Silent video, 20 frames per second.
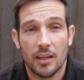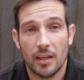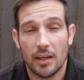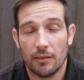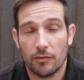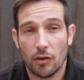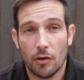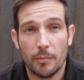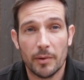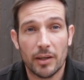
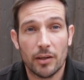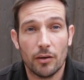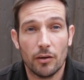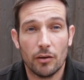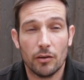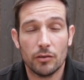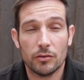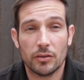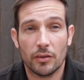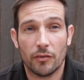I've got my
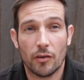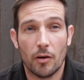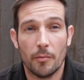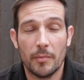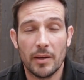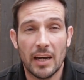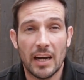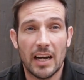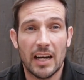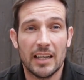goals, I've got
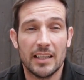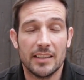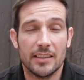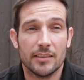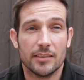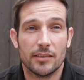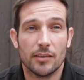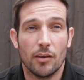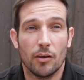my eyes